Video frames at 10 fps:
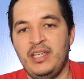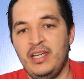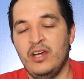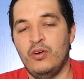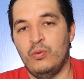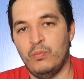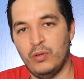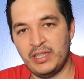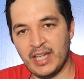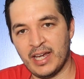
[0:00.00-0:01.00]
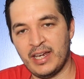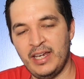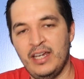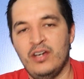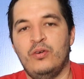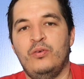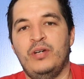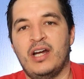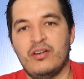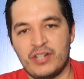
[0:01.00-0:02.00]
And in fact, I am also leaving you the
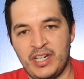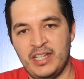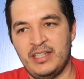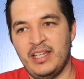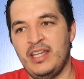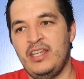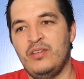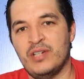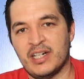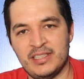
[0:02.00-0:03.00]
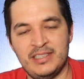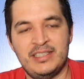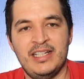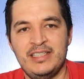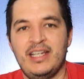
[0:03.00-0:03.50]
link to this animation somewhere around there.